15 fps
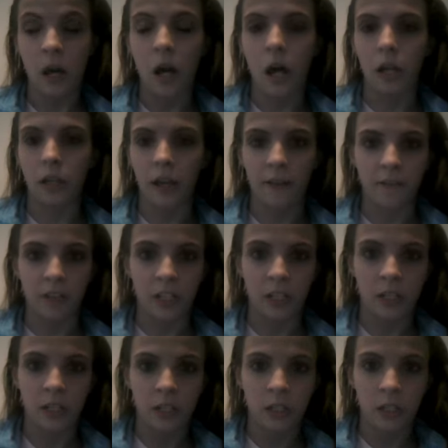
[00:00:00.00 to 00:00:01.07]
11,
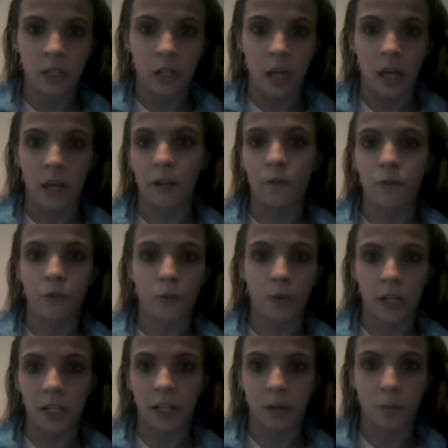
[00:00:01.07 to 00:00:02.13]
and at 4
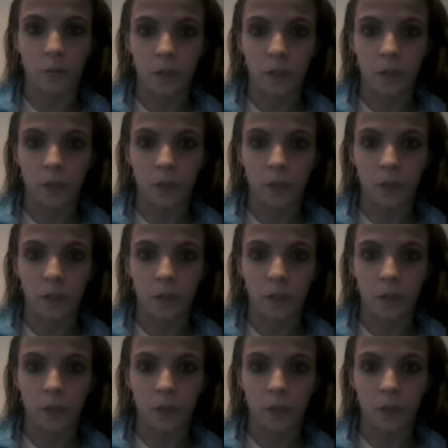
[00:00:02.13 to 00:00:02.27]
a.m.